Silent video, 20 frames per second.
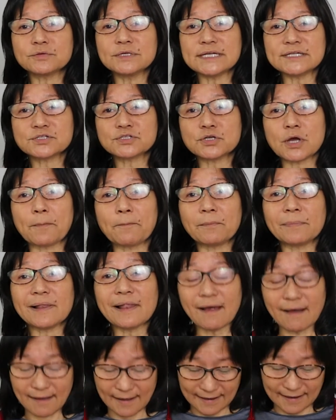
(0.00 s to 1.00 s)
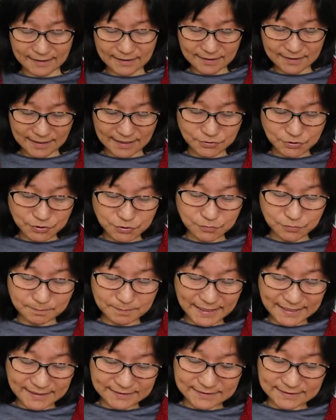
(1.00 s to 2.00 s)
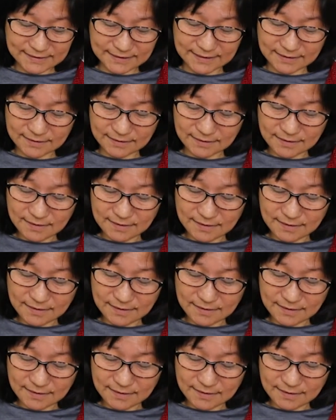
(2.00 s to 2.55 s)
needs to apply and to make the